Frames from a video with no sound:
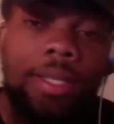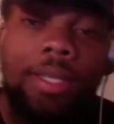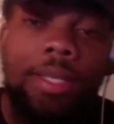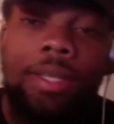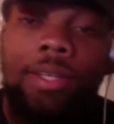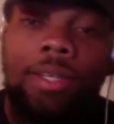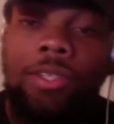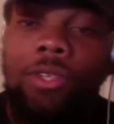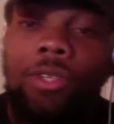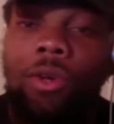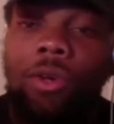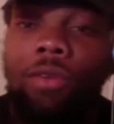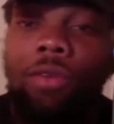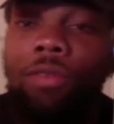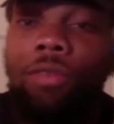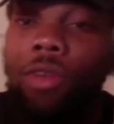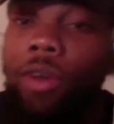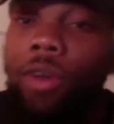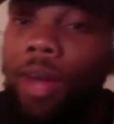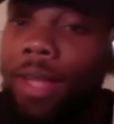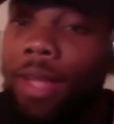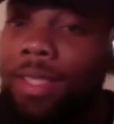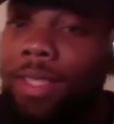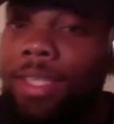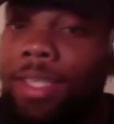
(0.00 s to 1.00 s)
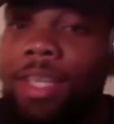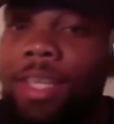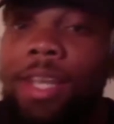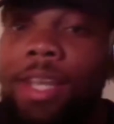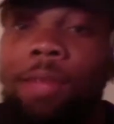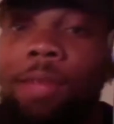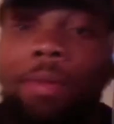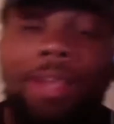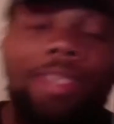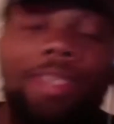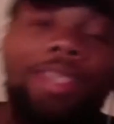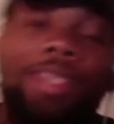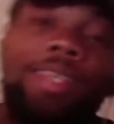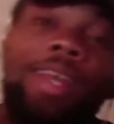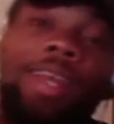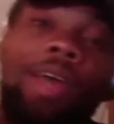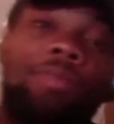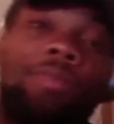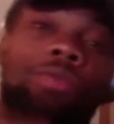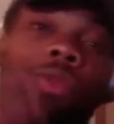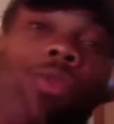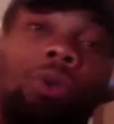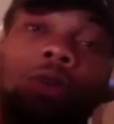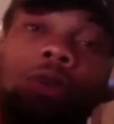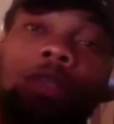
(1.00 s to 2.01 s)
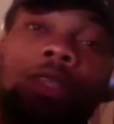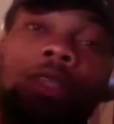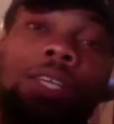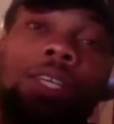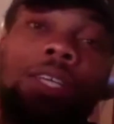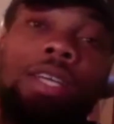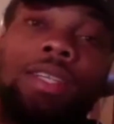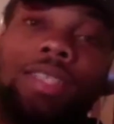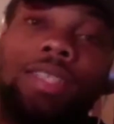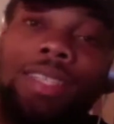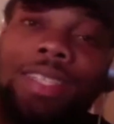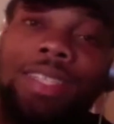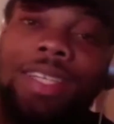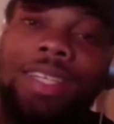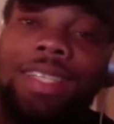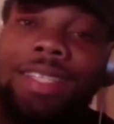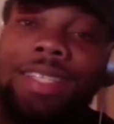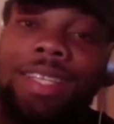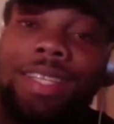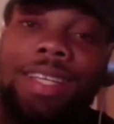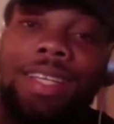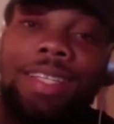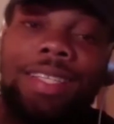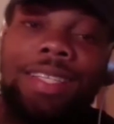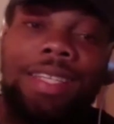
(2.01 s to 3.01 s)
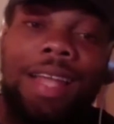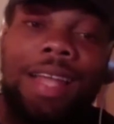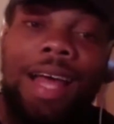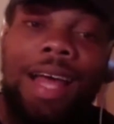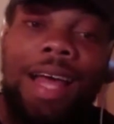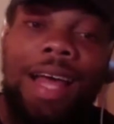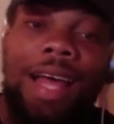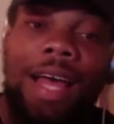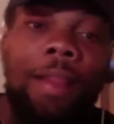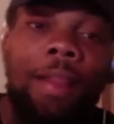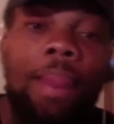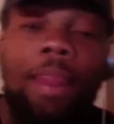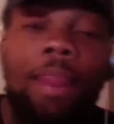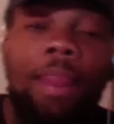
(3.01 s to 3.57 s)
So if you're that team that's in that 13 to 16 slot,